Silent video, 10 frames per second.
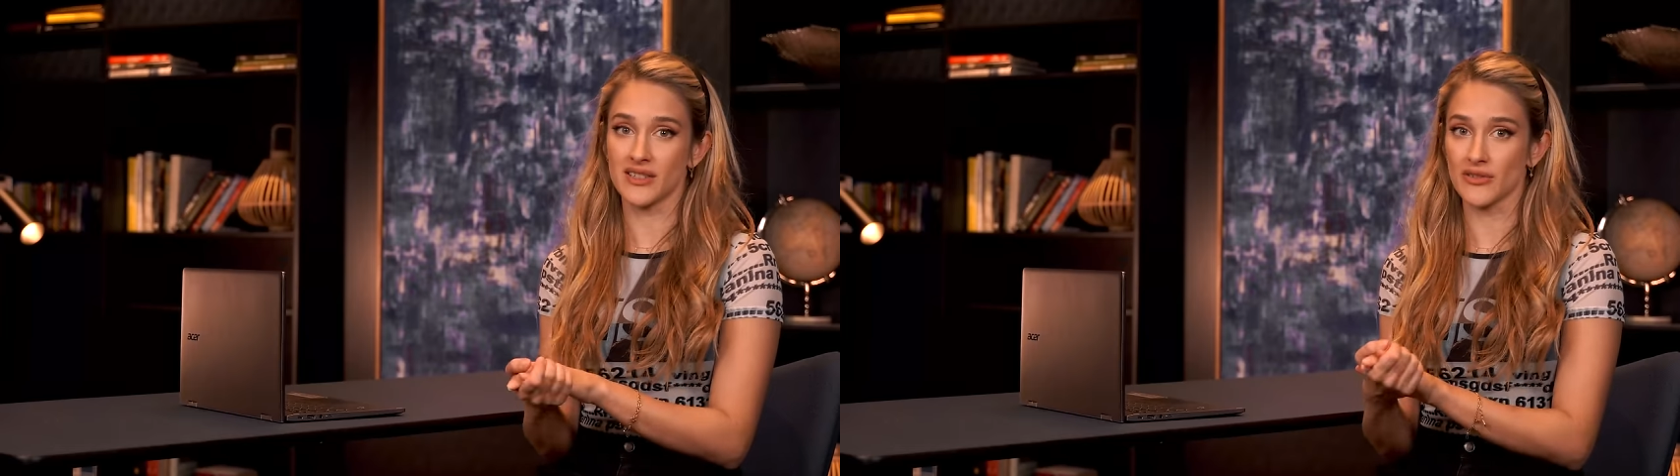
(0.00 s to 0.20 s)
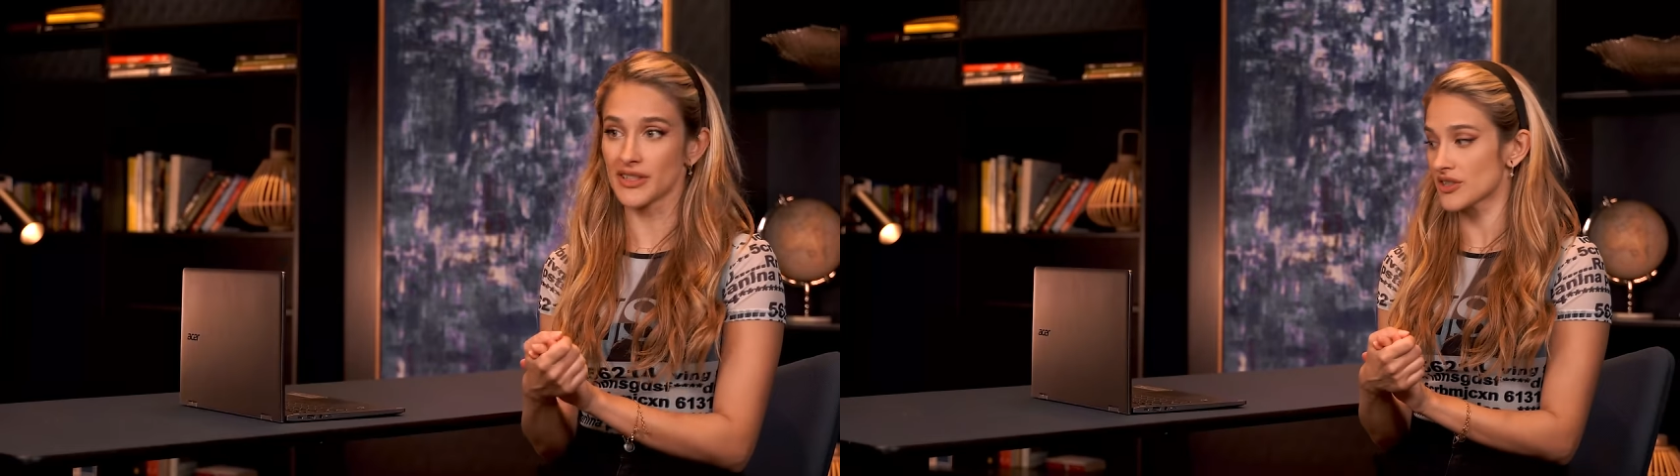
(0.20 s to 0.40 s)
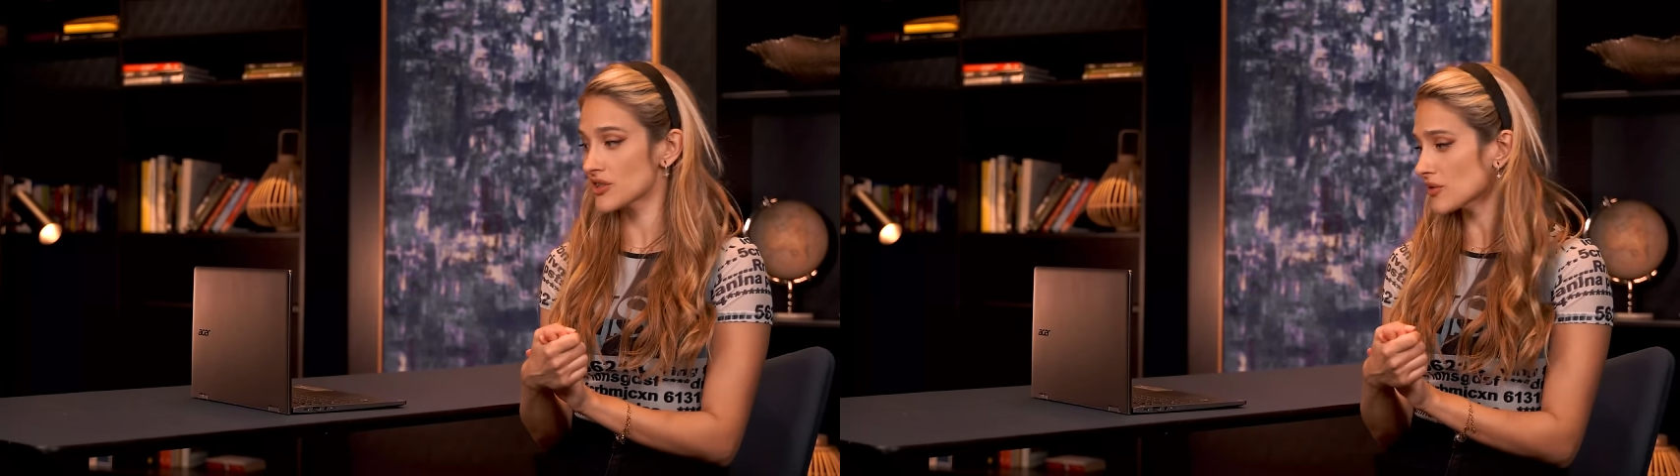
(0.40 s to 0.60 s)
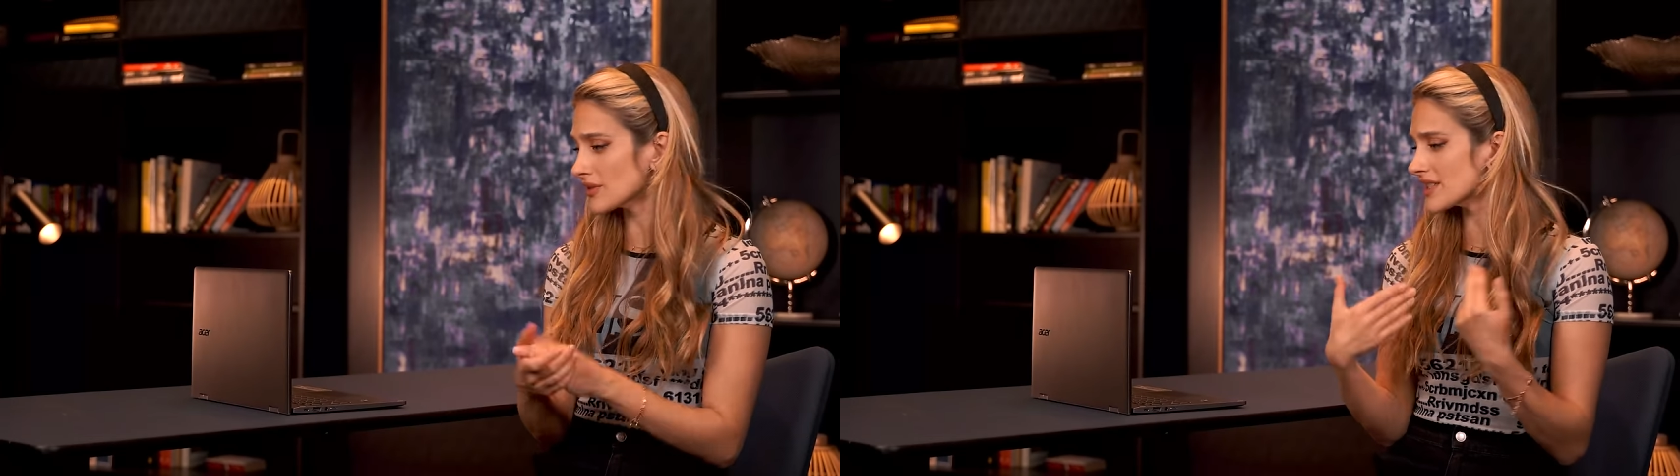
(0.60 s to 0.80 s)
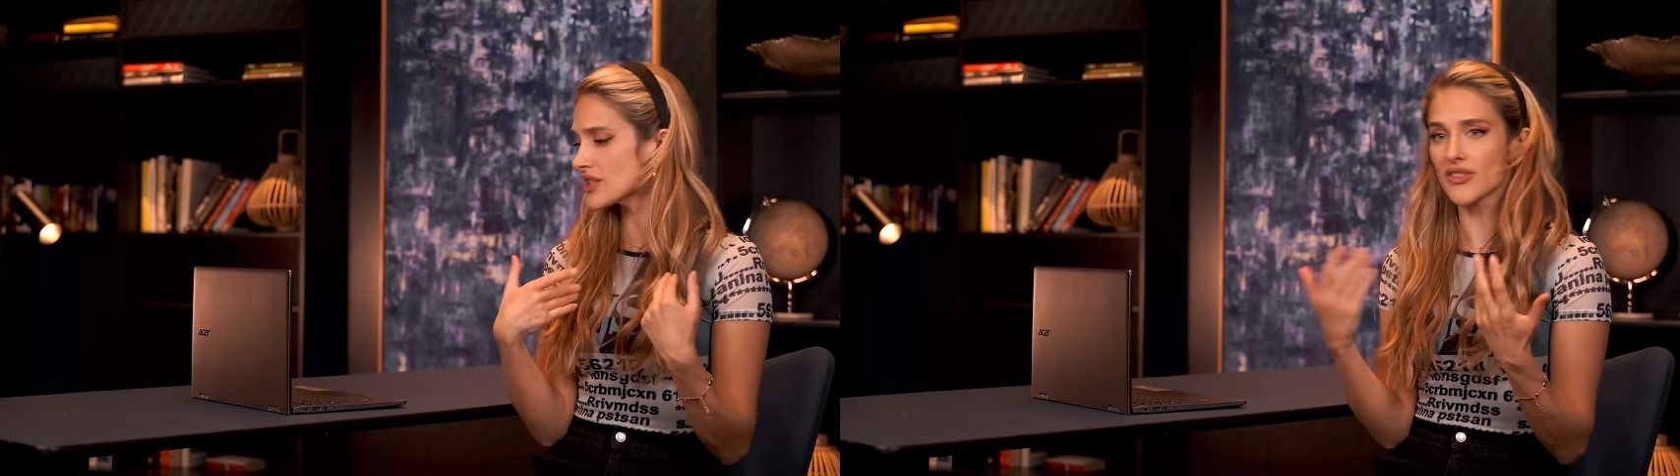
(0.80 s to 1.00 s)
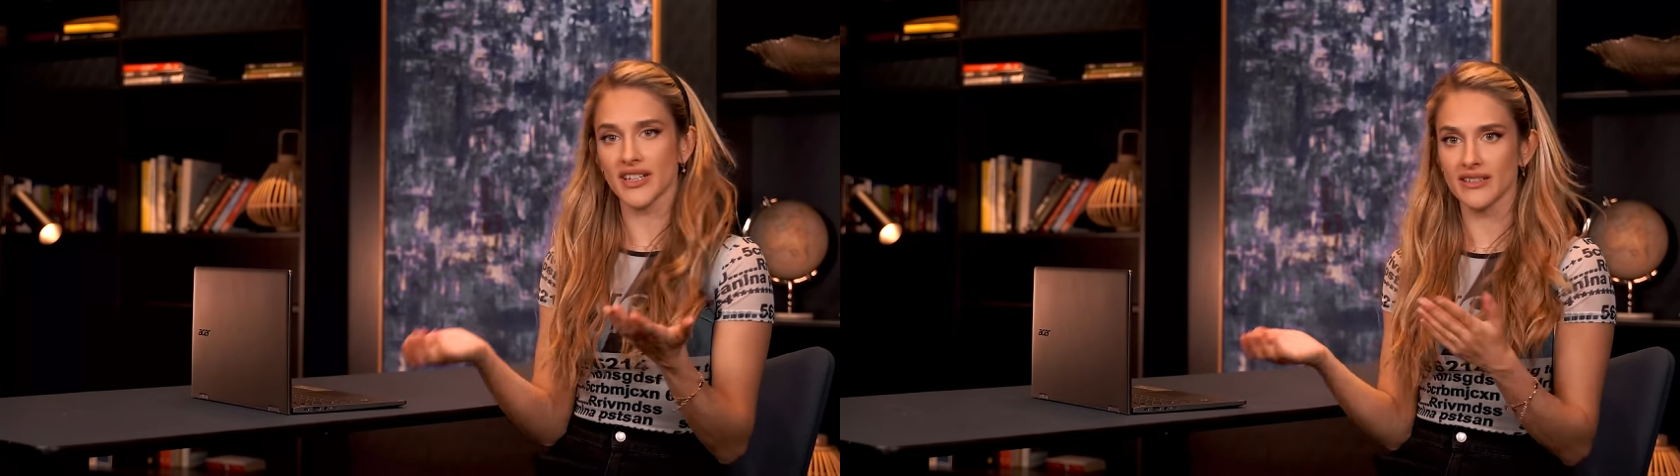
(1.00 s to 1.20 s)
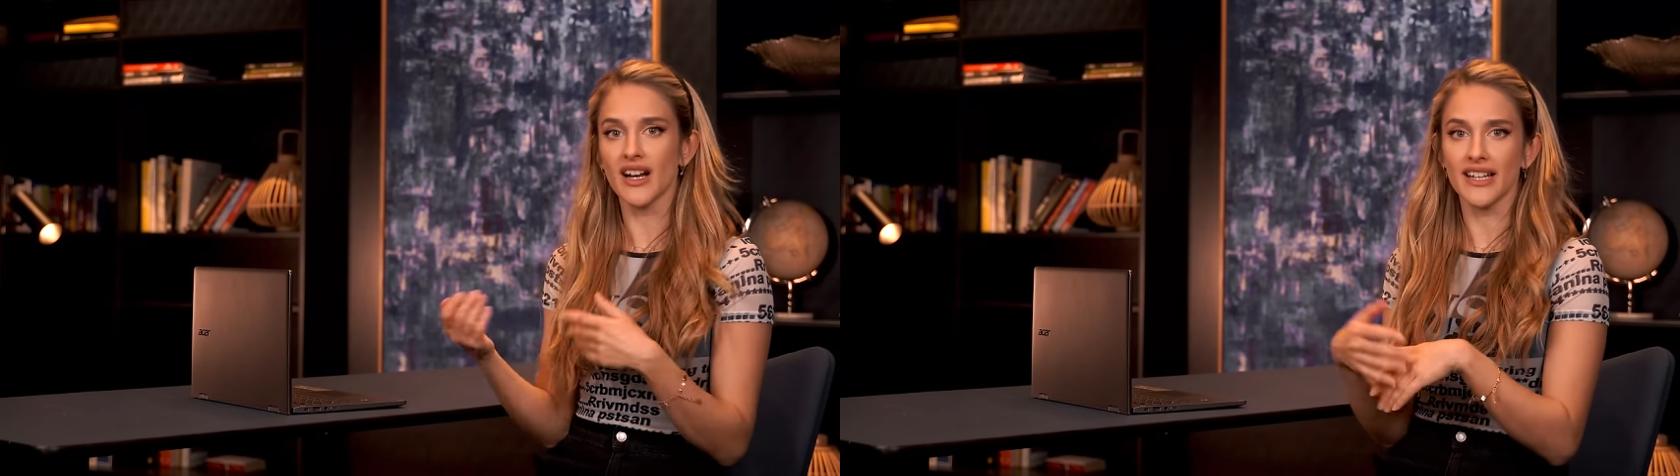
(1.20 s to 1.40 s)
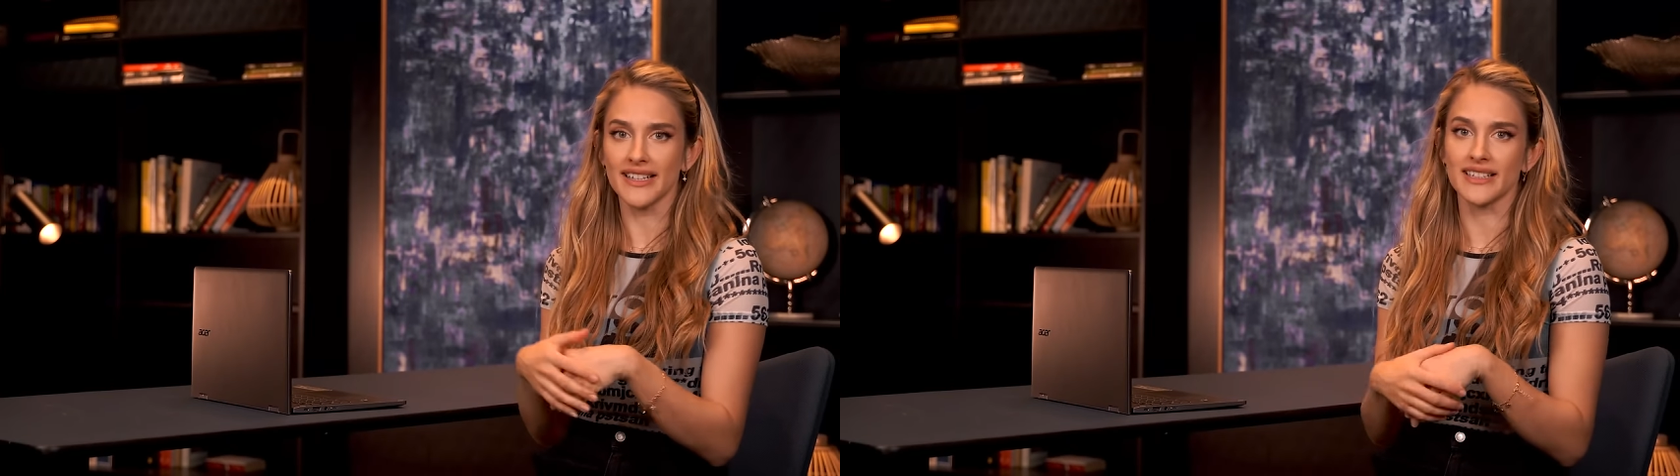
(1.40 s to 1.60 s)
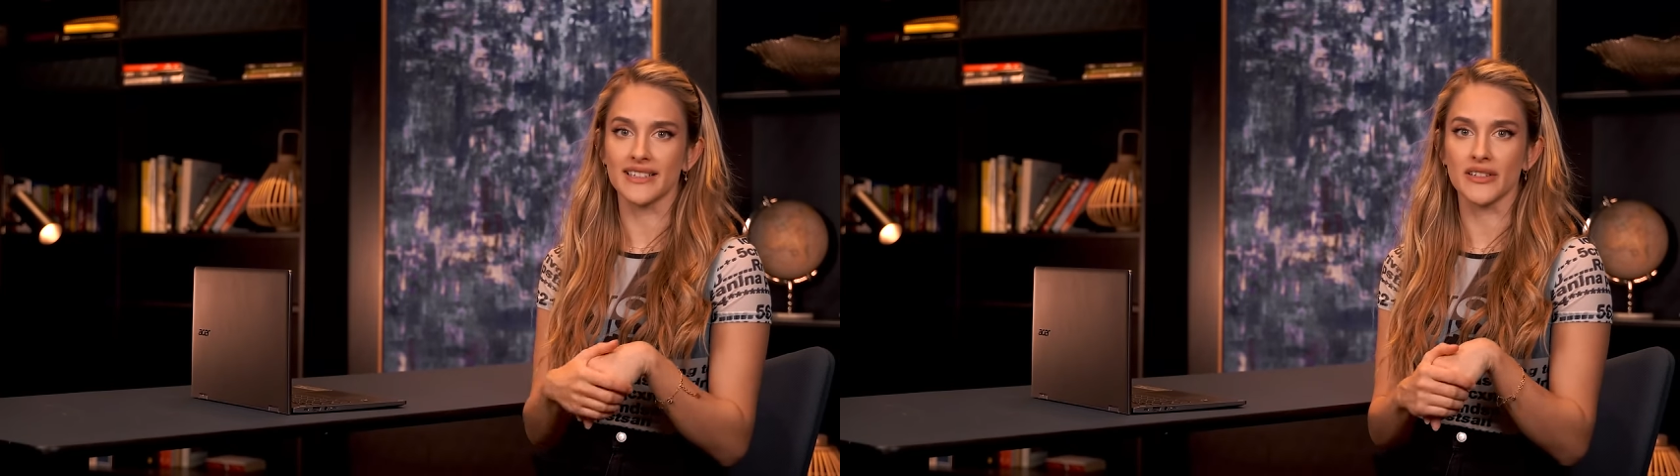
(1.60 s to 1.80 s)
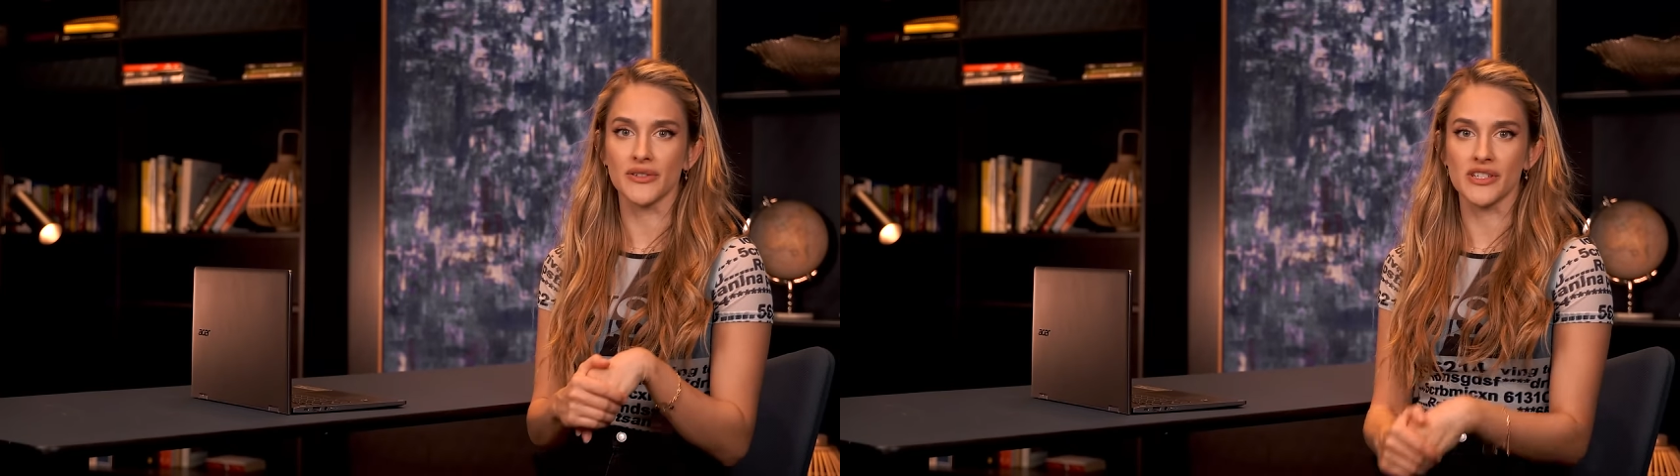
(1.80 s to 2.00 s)
storage. So this is great, I like
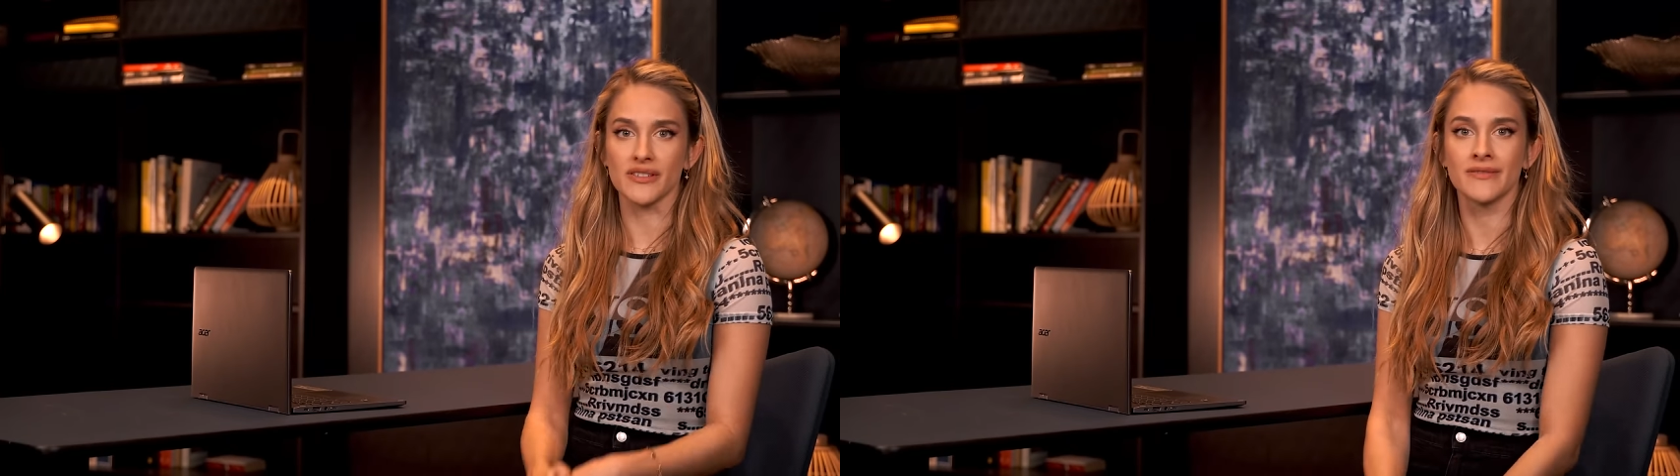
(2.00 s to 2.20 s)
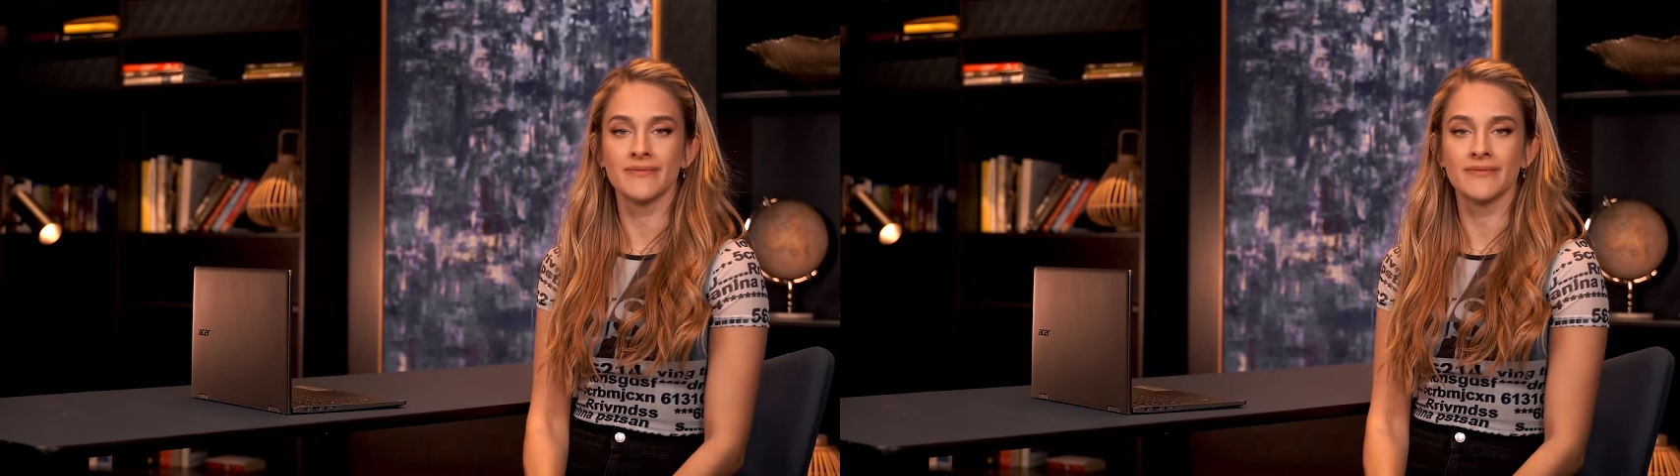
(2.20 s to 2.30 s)
that inclusion.